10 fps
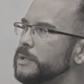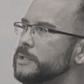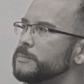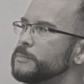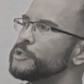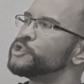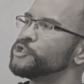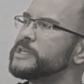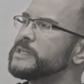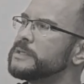like the
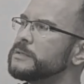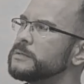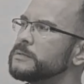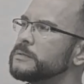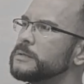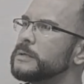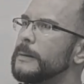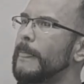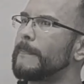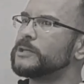machine,
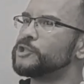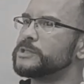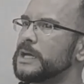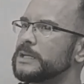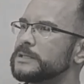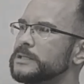she's got